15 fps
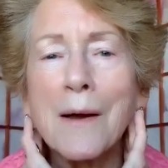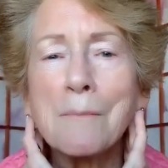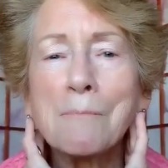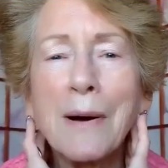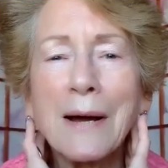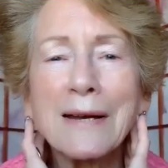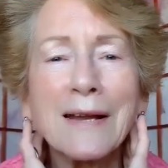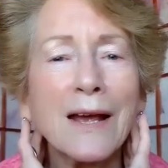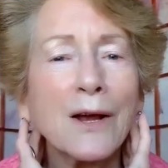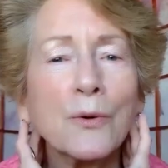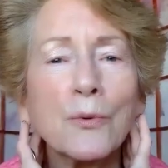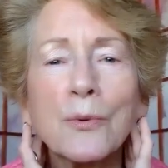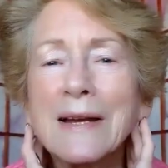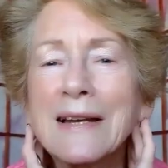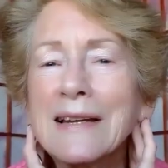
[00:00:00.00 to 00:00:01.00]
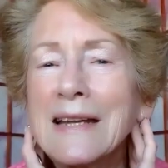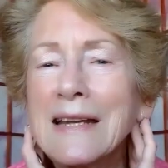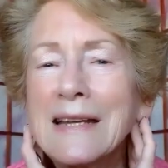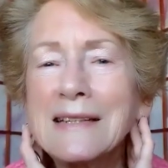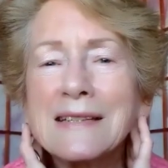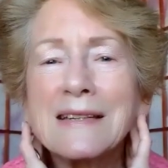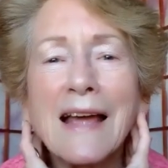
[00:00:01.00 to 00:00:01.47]
but
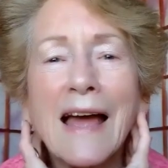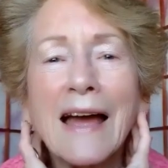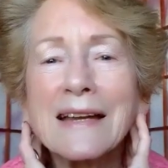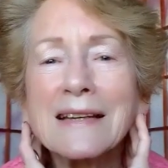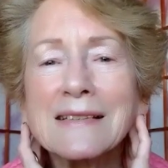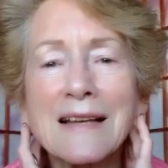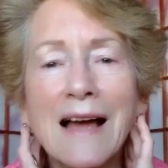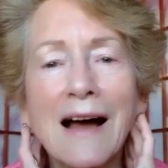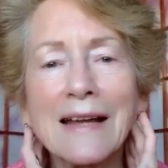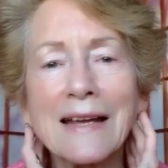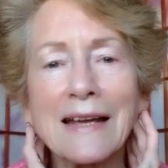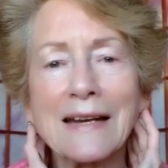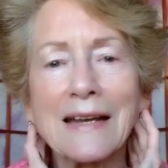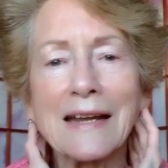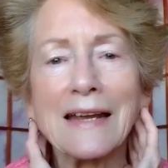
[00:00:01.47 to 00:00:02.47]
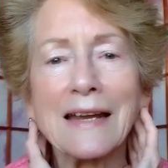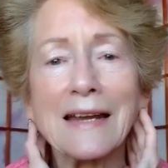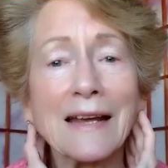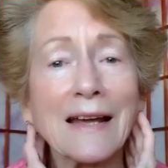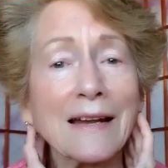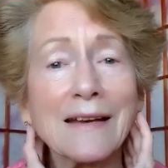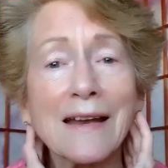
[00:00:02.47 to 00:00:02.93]
release anxiety
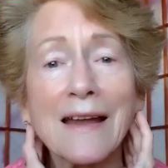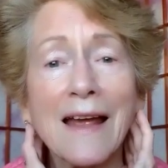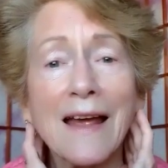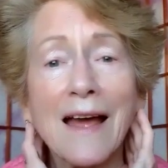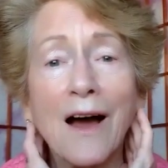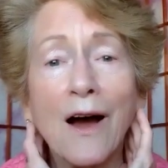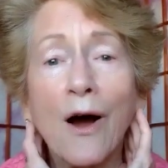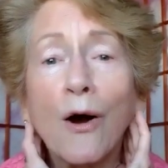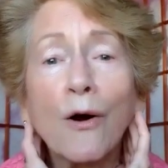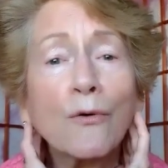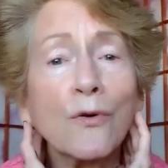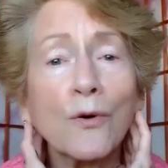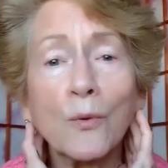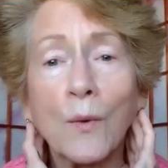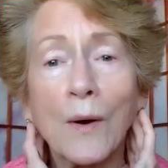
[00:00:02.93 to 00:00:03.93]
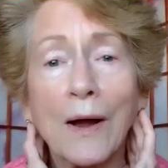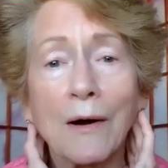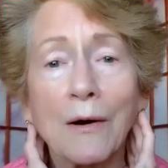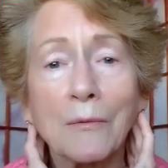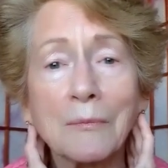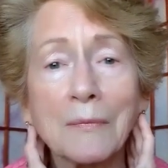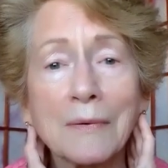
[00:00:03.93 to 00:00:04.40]
and
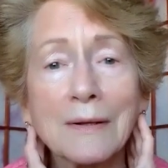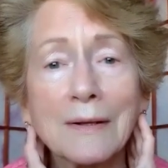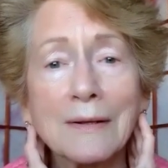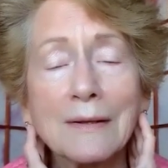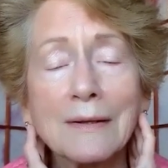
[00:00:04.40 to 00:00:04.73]
overwhelm.